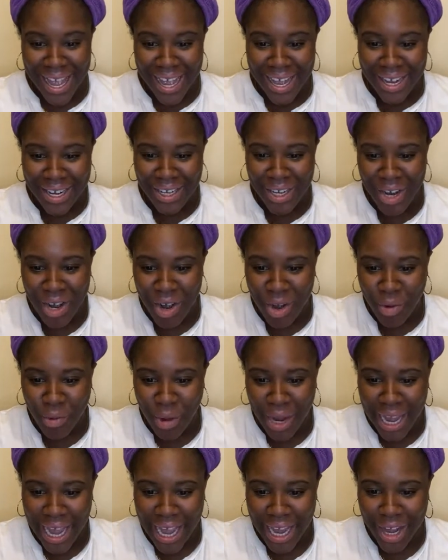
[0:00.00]
No,
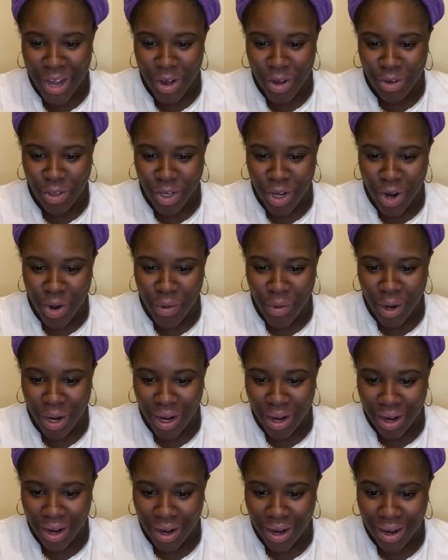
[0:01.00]
we ain't go
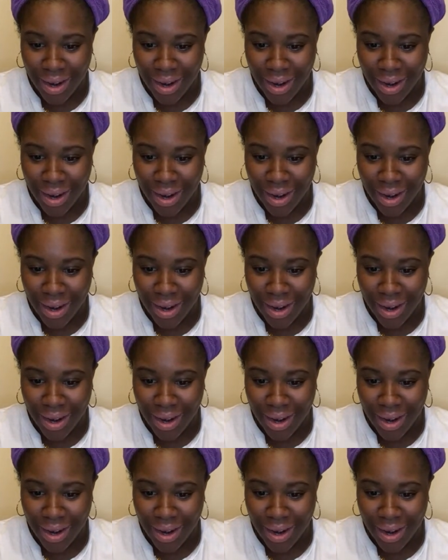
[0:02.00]
nowhere.